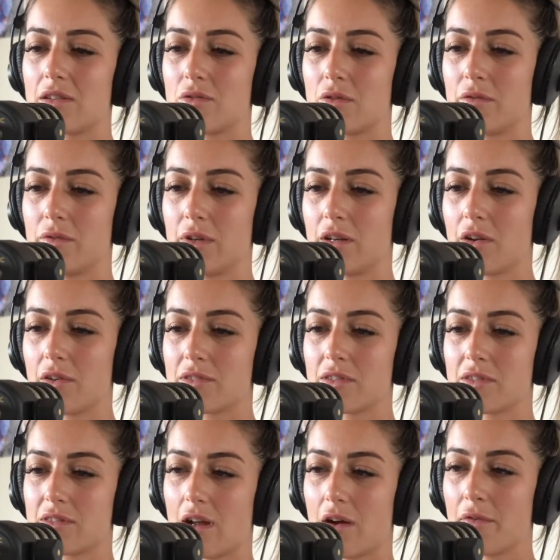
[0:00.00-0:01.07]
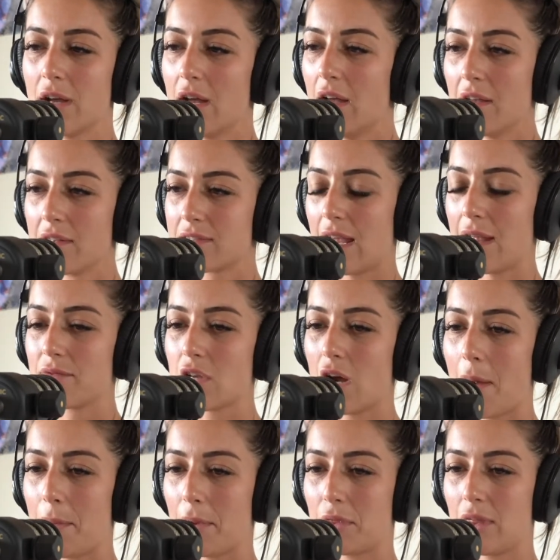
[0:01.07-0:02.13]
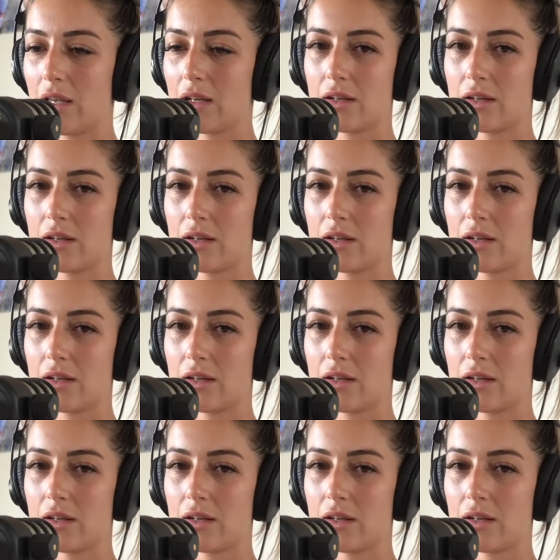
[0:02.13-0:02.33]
doing videos and stuff, same type of thing.